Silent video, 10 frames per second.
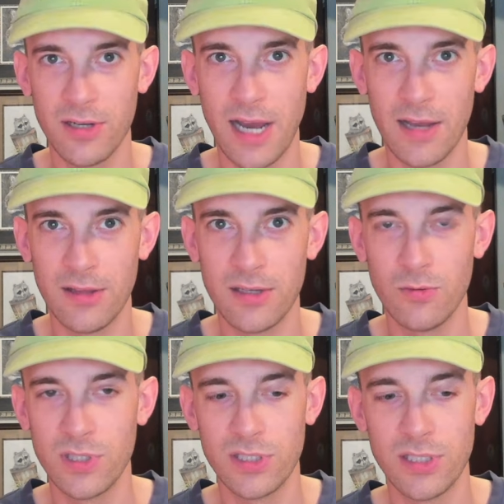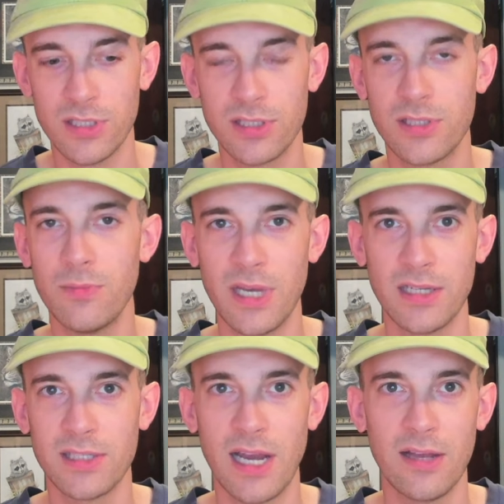Island, which is the
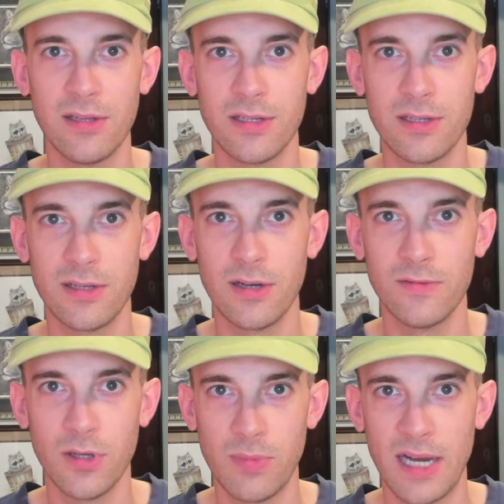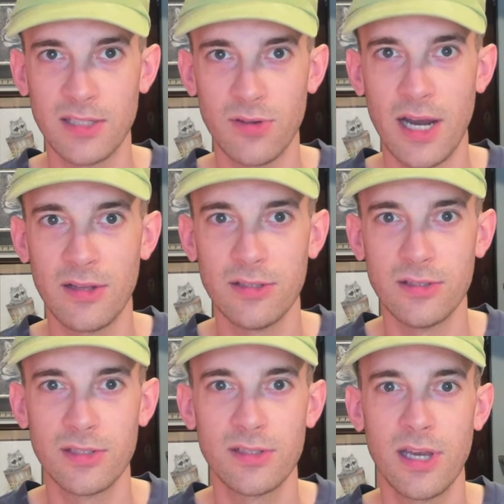biggest island of the Apostle
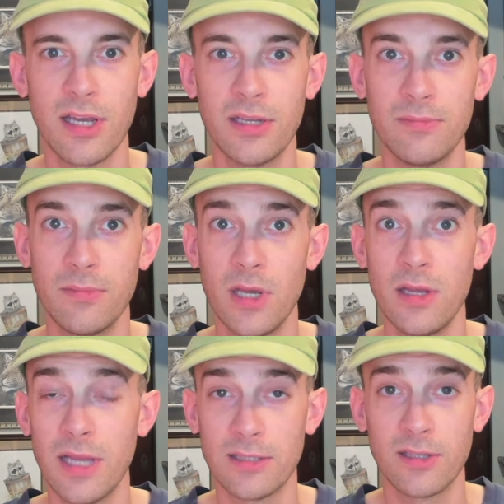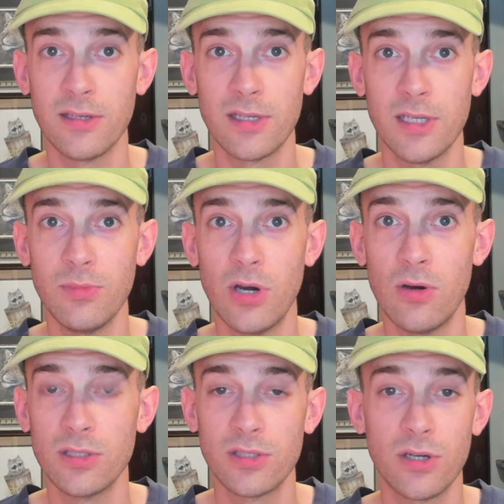Islands. And that's going to keep
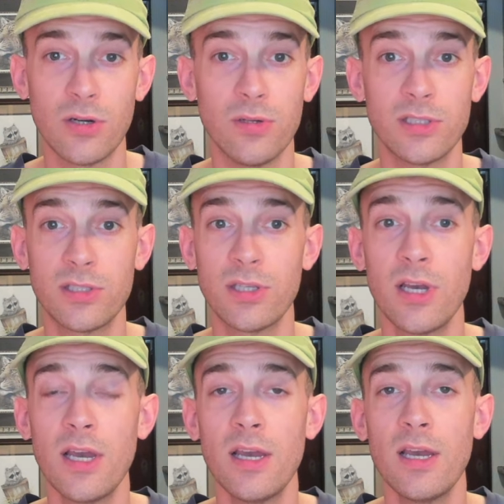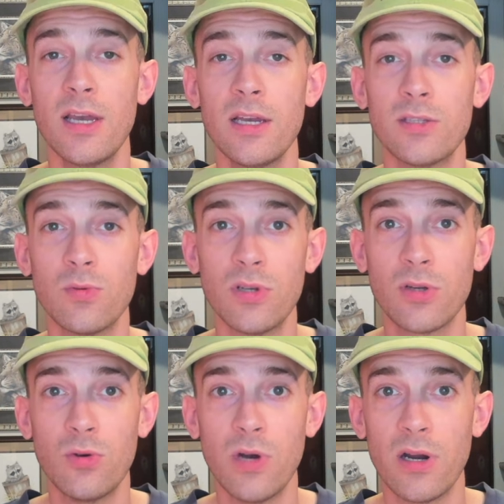going. So it's it's a really
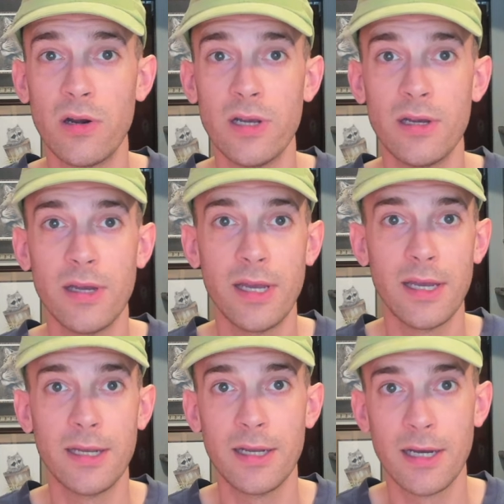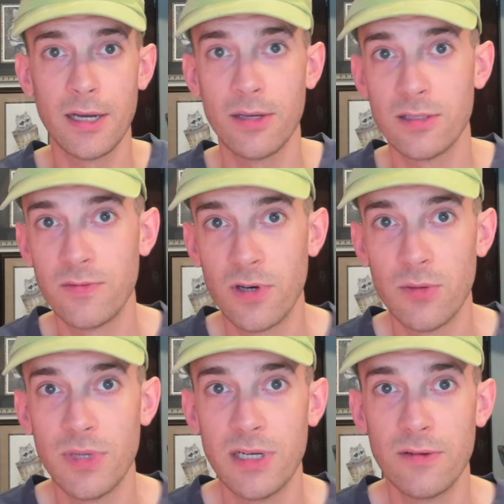cool area and uh, it's very
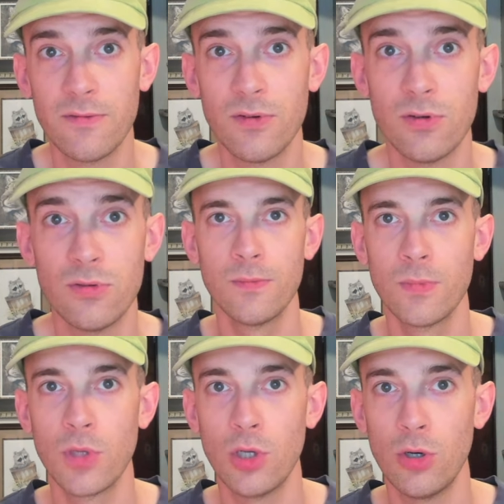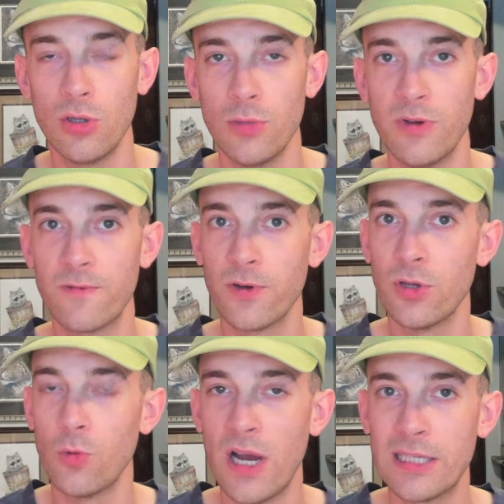meaningful. Go a little bit
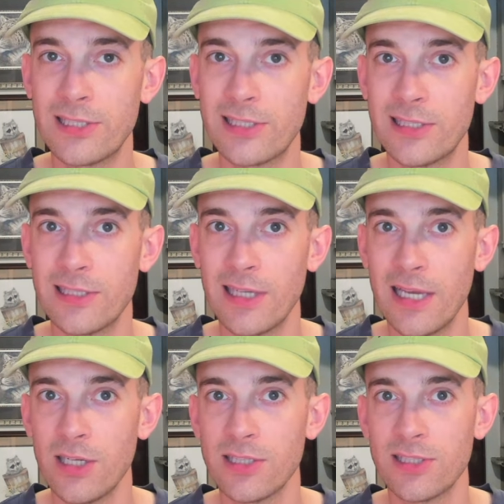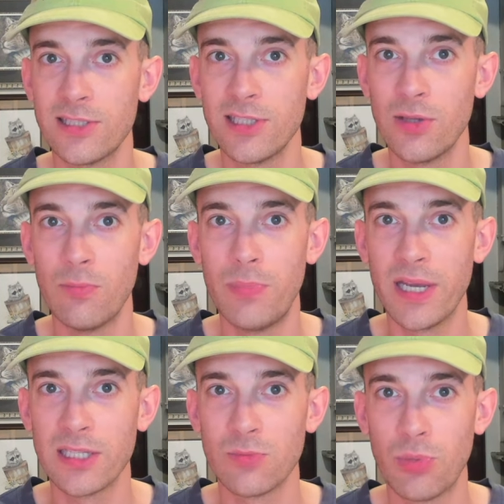further west and you get to see the
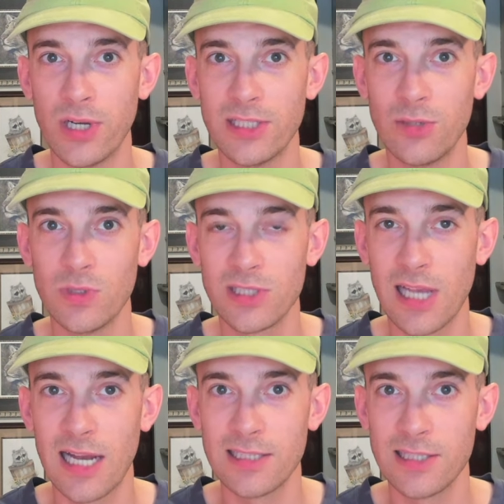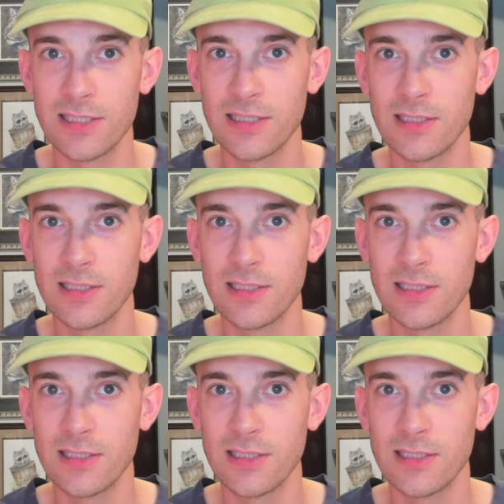biggest bridge in Wisconsin,